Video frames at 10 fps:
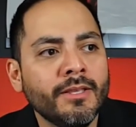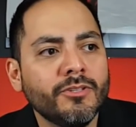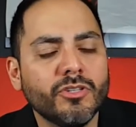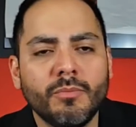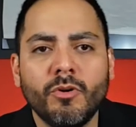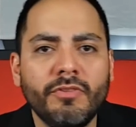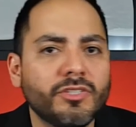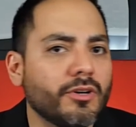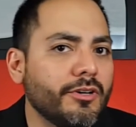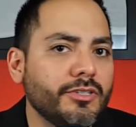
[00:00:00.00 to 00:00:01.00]
So the movie
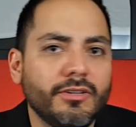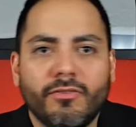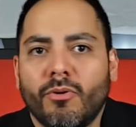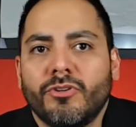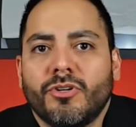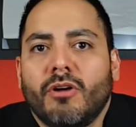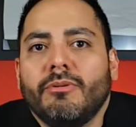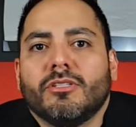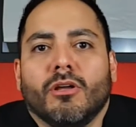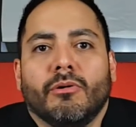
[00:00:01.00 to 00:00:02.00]
starts, and of course they're
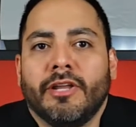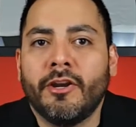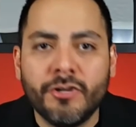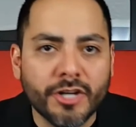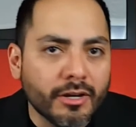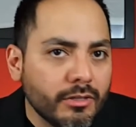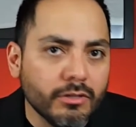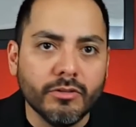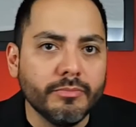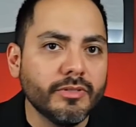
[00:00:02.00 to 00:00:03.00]
always low on energon
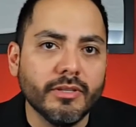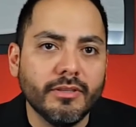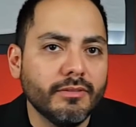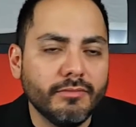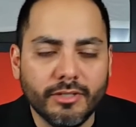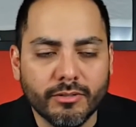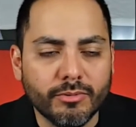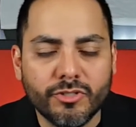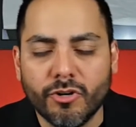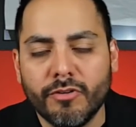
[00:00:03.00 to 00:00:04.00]
cubes and you know
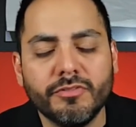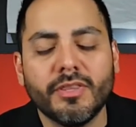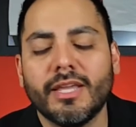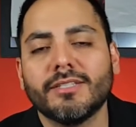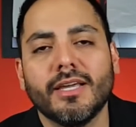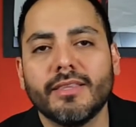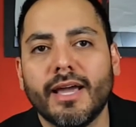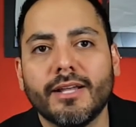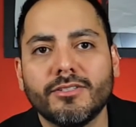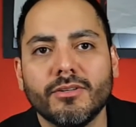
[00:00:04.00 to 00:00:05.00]
reserves and things like that.